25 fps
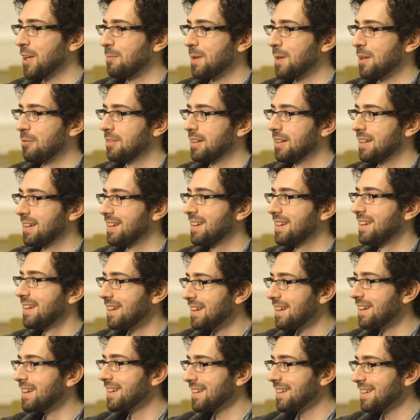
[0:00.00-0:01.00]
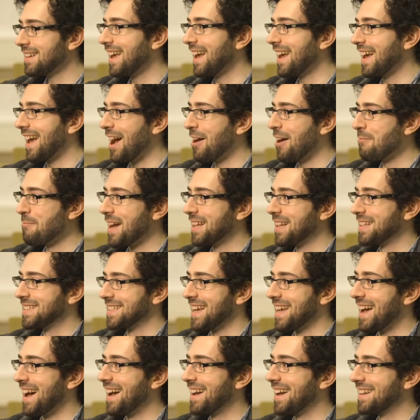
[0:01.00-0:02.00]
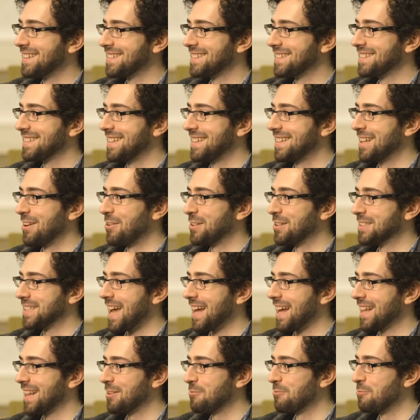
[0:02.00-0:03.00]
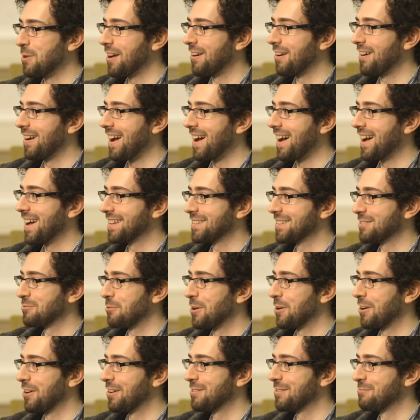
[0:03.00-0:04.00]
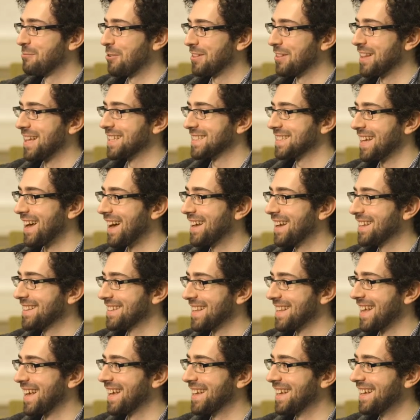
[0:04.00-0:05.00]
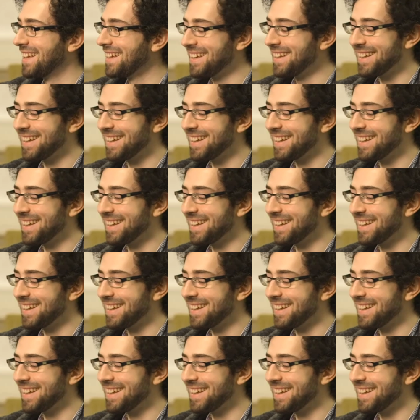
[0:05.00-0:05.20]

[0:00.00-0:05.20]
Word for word: How bad is hot? Yeah, how bad is hot? You know exactly where hot, where yeah. where less hot, that yeah.